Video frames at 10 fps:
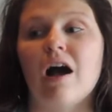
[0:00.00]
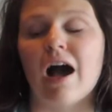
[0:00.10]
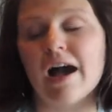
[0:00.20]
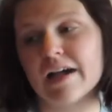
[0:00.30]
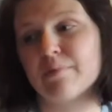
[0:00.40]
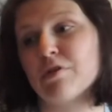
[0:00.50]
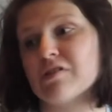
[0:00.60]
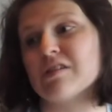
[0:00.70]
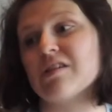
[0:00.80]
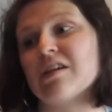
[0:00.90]
I
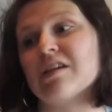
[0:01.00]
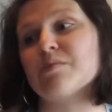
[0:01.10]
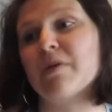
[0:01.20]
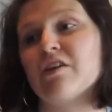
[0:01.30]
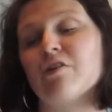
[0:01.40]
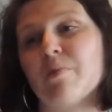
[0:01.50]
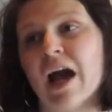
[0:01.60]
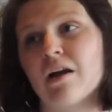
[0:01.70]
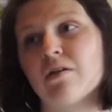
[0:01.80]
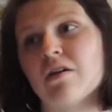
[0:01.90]
personally think it's better to
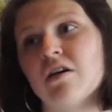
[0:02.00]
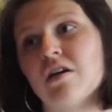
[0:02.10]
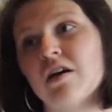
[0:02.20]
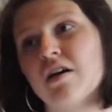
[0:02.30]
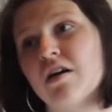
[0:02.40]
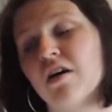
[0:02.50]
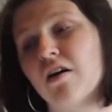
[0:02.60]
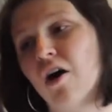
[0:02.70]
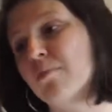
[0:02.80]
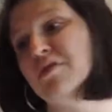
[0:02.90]
pack
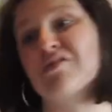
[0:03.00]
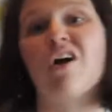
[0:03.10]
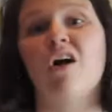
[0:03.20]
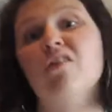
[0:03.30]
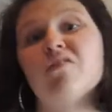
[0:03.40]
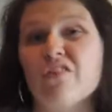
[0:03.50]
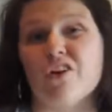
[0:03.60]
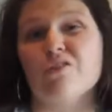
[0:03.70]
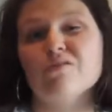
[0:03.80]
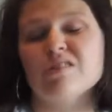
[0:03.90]
almost all of
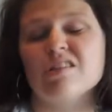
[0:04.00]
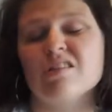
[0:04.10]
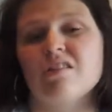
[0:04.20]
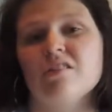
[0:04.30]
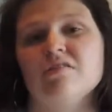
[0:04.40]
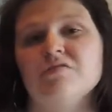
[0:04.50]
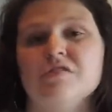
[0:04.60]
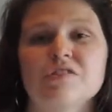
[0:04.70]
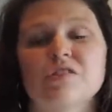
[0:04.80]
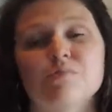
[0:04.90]
those
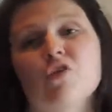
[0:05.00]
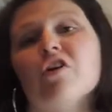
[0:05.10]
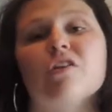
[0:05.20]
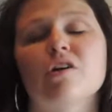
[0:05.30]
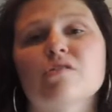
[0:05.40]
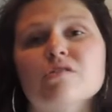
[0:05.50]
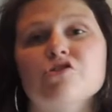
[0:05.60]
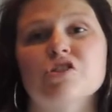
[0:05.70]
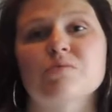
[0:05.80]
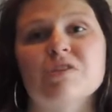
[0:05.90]
versus more clothes,
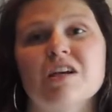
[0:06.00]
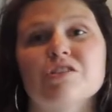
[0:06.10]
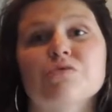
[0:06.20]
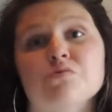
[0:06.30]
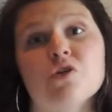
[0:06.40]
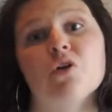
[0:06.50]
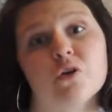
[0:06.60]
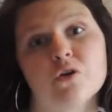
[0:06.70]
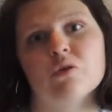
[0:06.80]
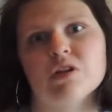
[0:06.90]
just because you know
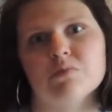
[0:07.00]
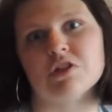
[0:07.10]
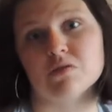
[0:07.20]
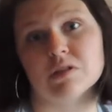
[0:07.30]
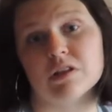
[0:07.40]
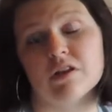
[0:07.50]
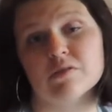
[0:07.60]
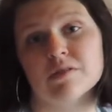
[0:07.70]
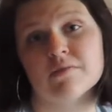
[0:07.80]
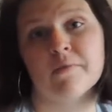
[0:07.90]
you're going to be using
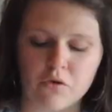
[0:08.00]
those.